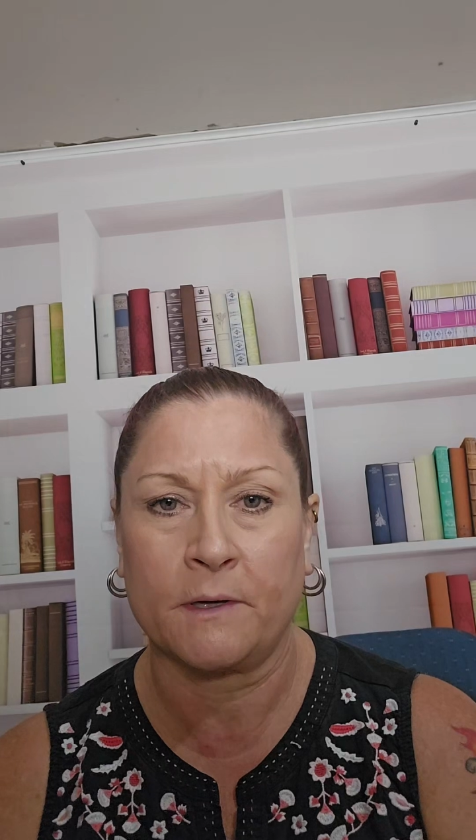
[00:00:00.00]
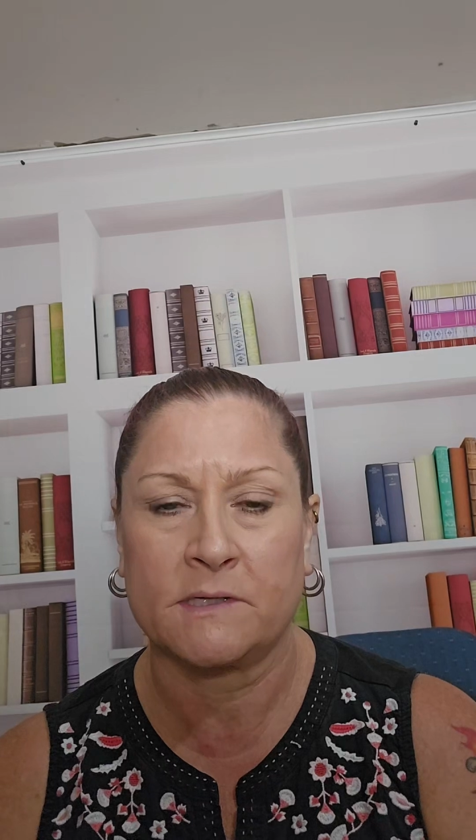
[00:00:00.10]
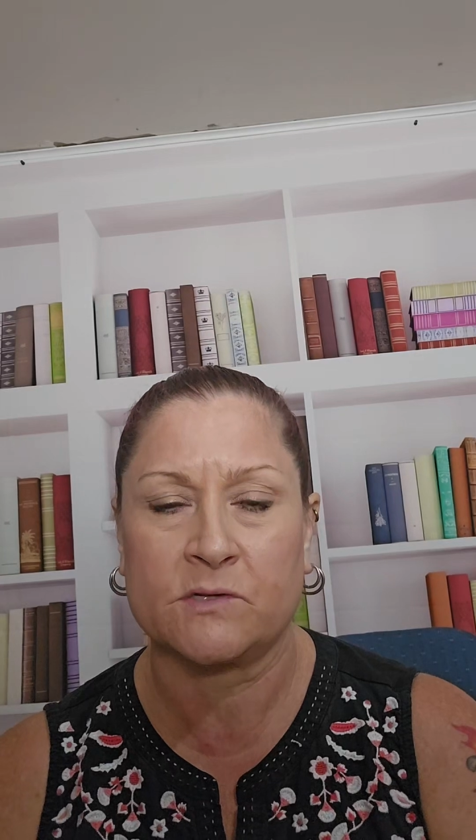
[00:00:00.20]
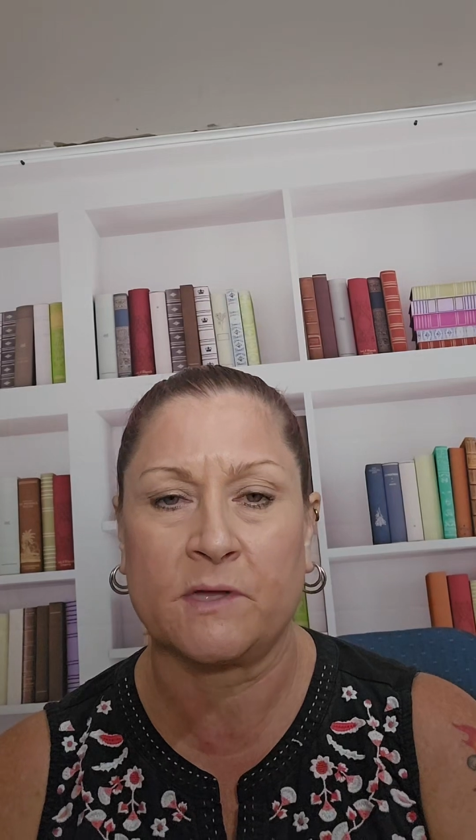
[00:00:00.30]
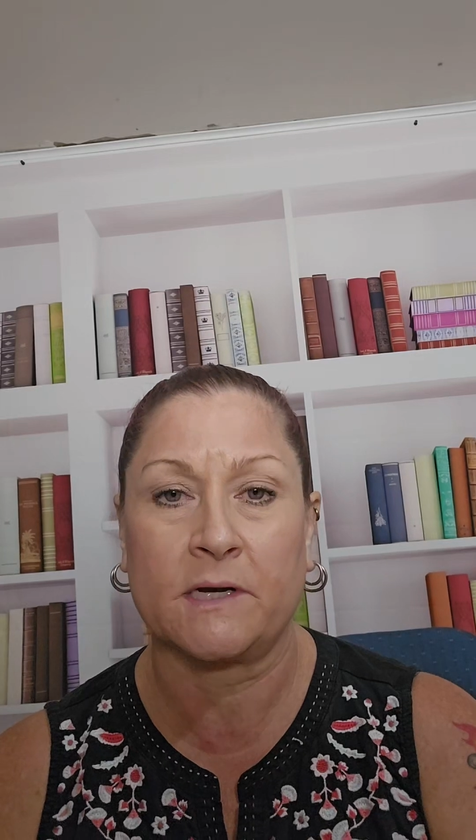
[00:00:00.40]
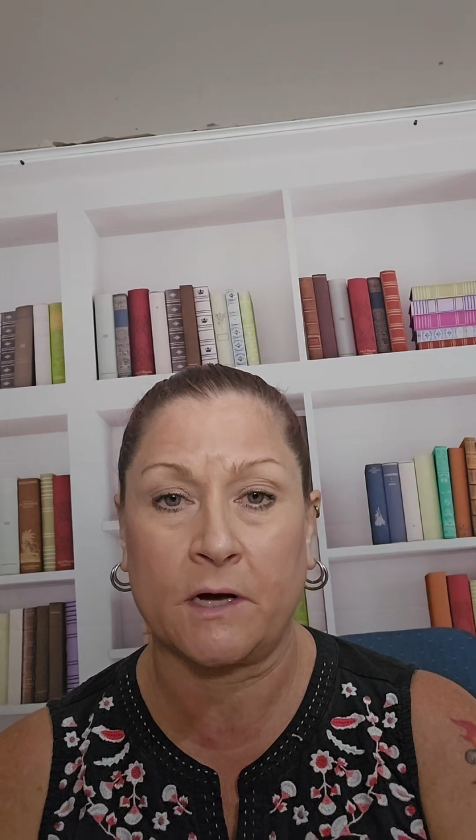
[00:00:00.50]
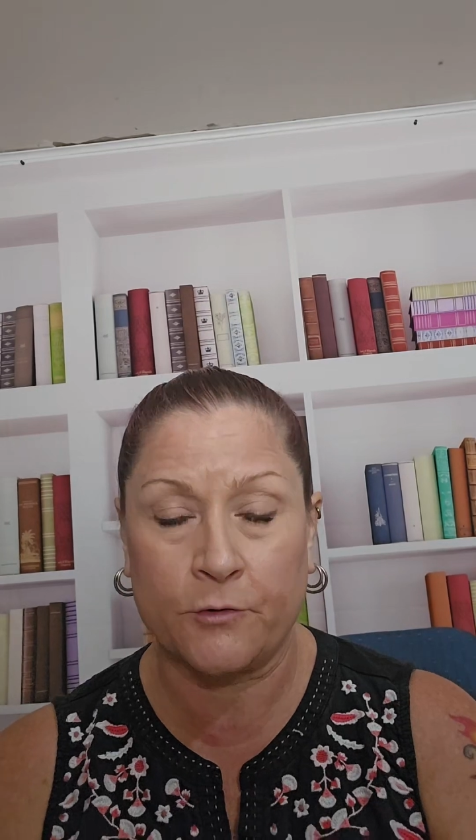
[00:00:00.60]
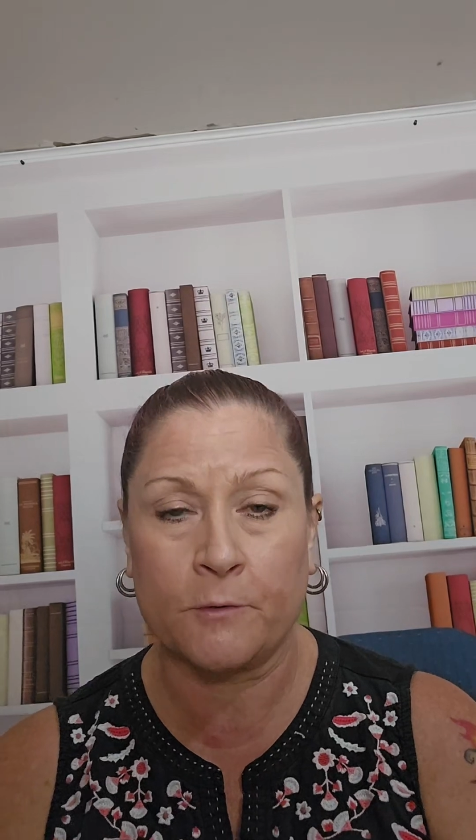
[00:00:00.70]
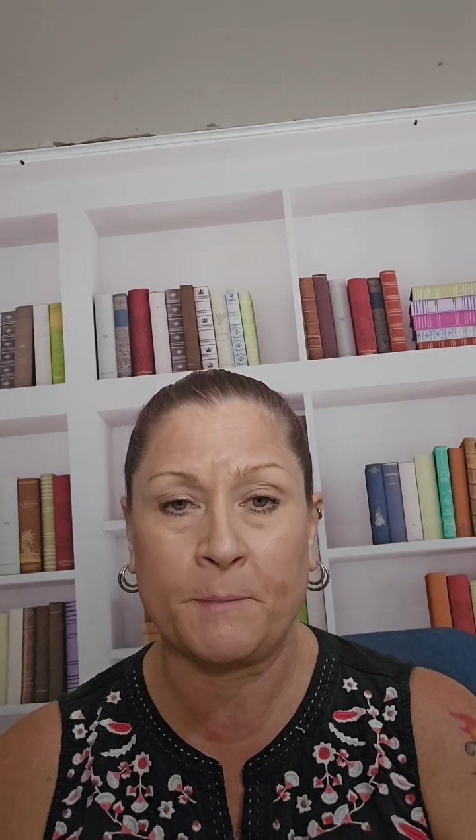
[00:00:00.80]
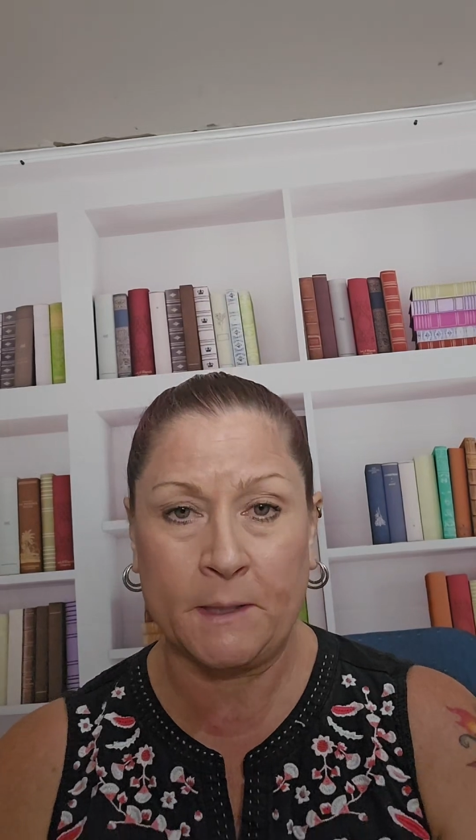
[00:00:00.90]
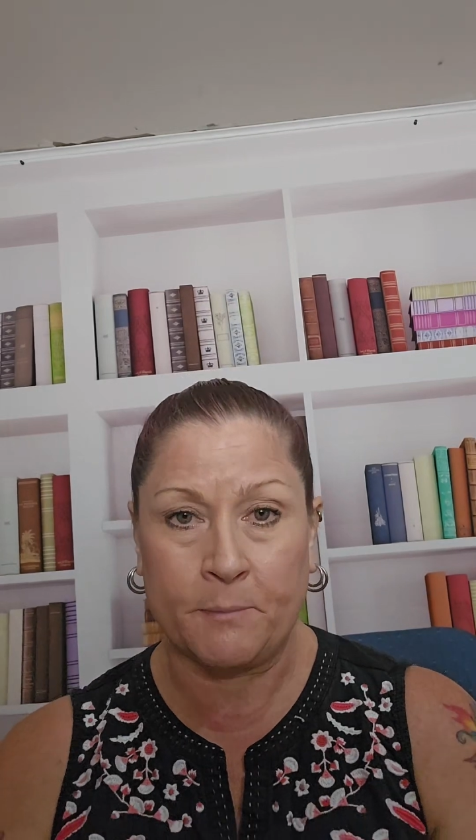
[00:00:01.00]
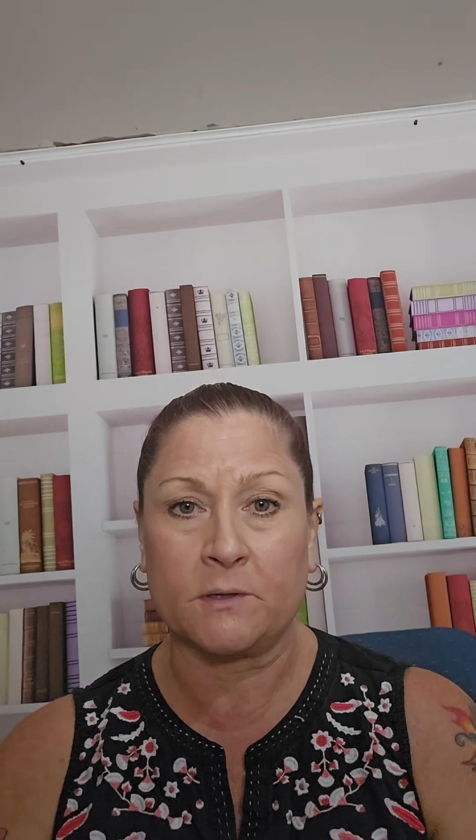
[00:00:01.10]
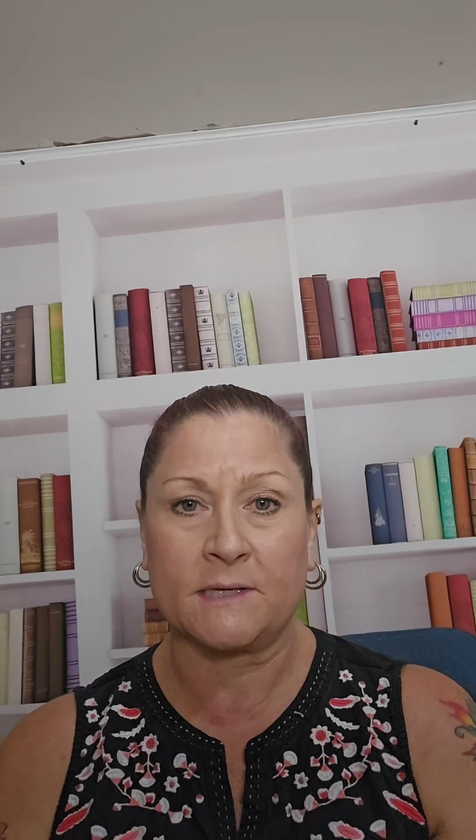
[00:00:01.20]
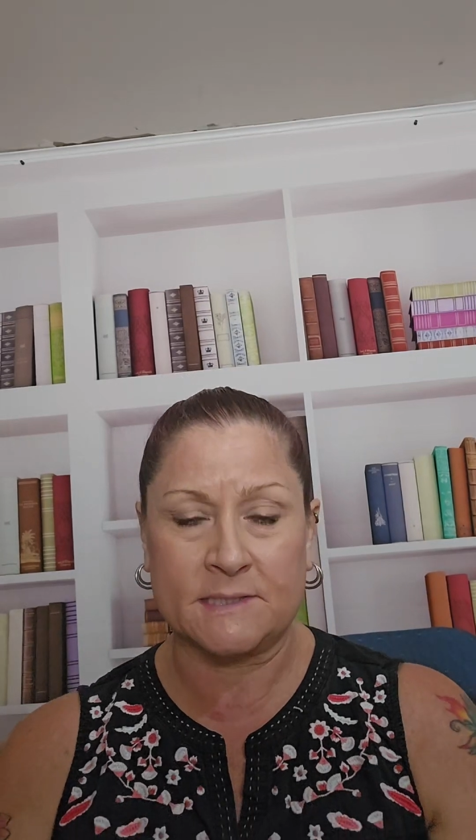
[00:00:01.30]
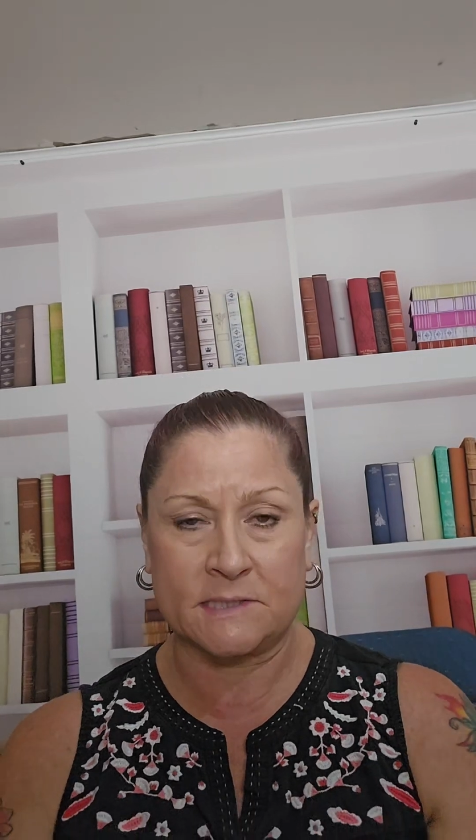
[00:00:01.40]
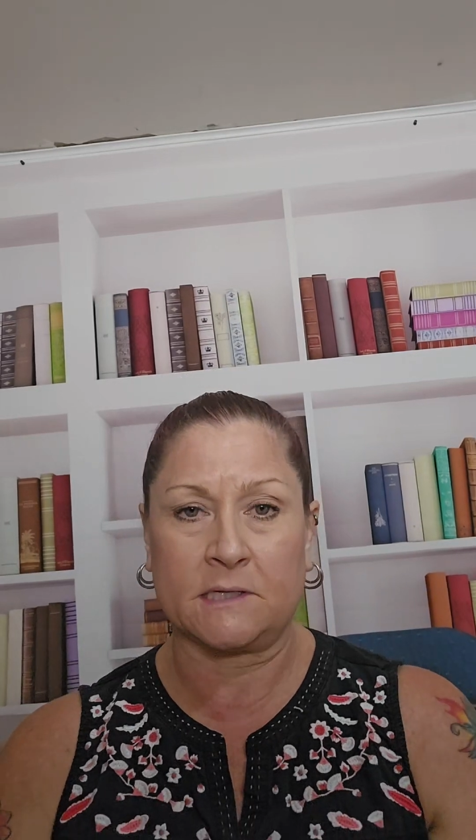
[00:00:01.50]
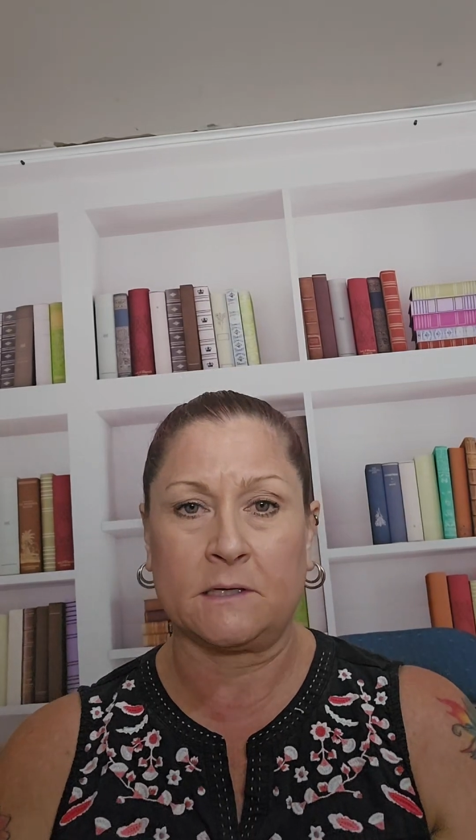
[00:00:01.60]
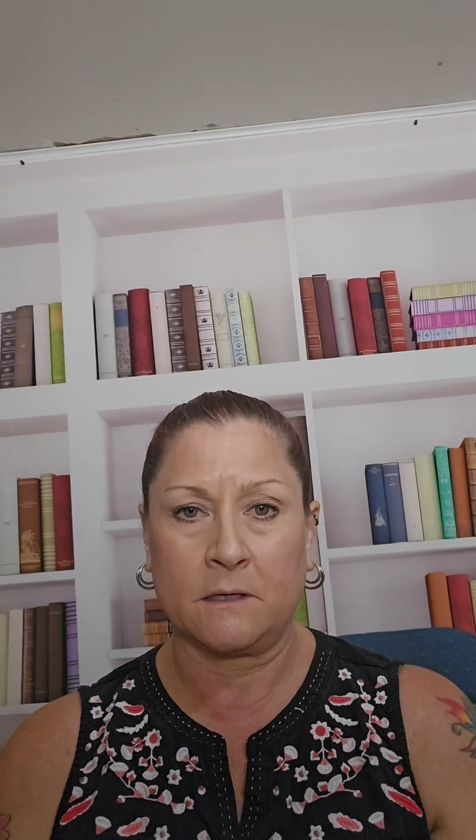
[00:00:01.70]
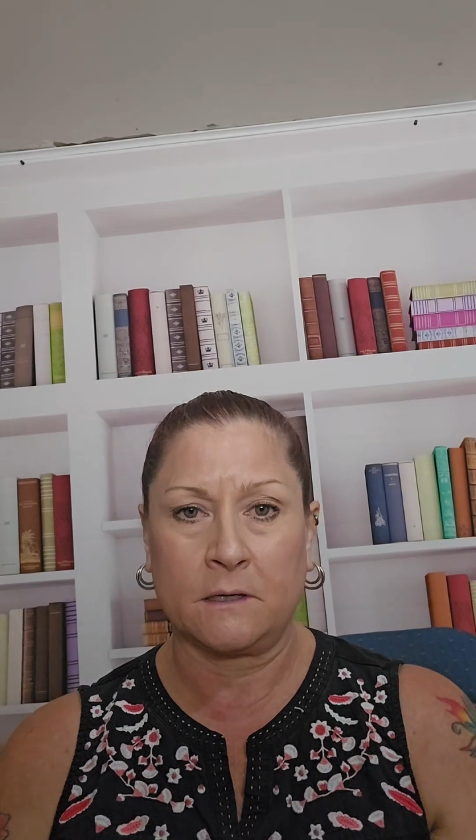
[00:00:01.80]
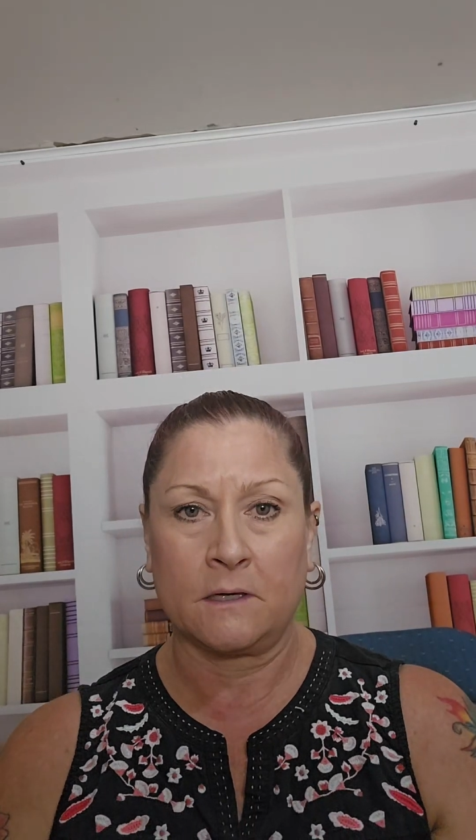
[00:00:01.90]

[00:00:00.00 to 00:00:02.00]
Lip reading: so that other people can see